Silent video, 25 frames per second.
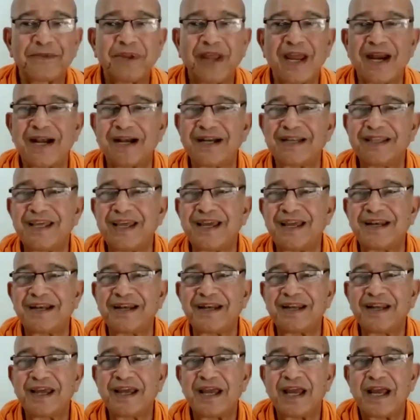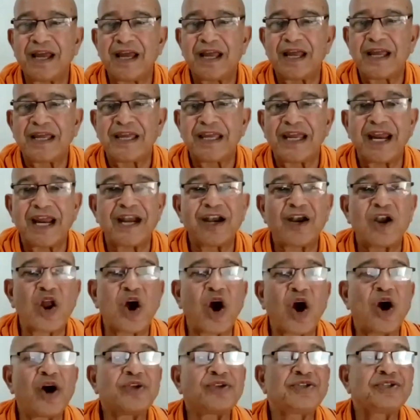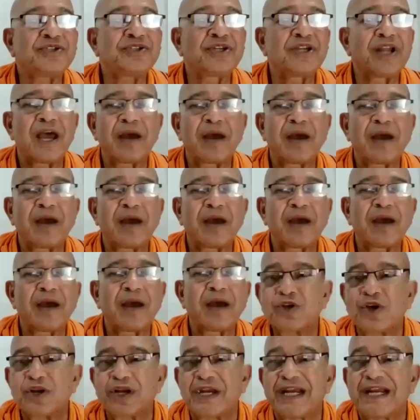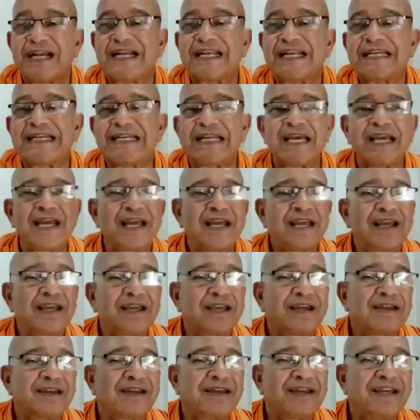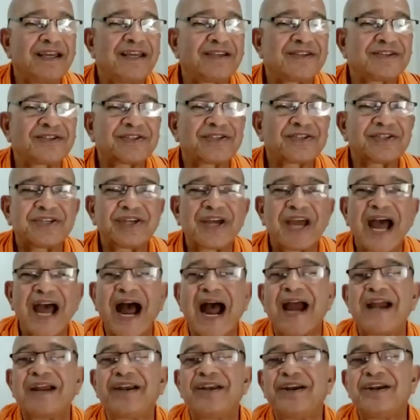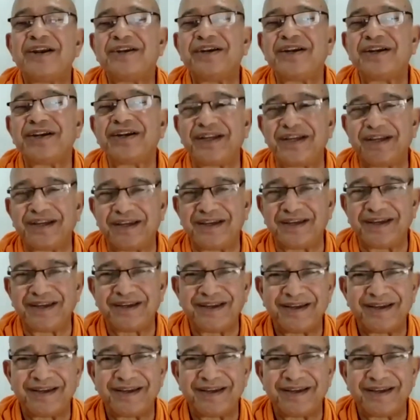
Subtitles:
And then he had lost or hidden his identity.